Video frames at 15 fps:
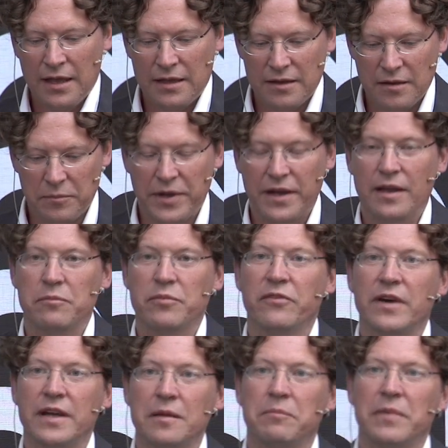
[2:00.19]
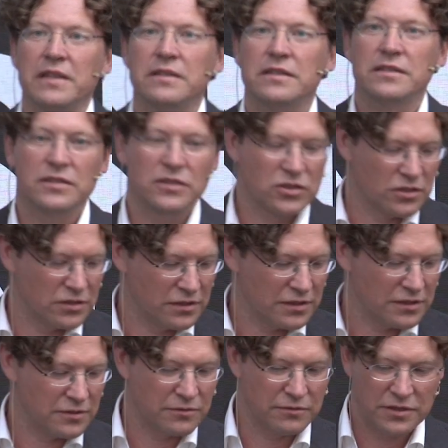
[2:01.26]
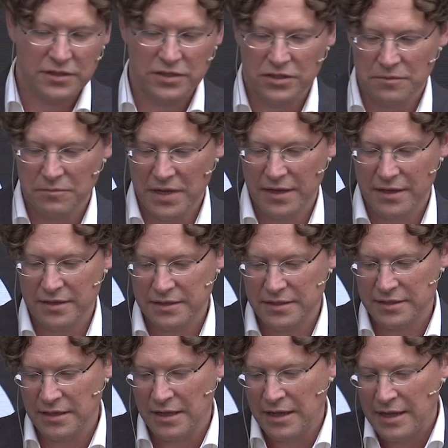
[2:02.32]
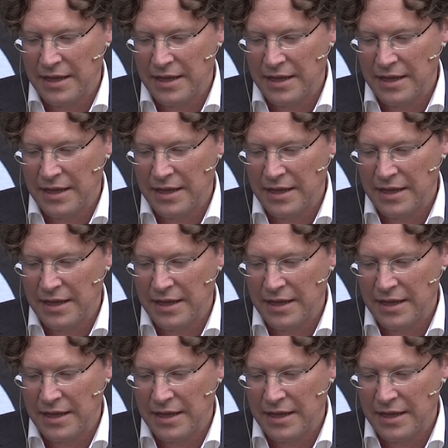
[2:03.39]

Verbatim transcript: uh, by providing better decisions to decision makers.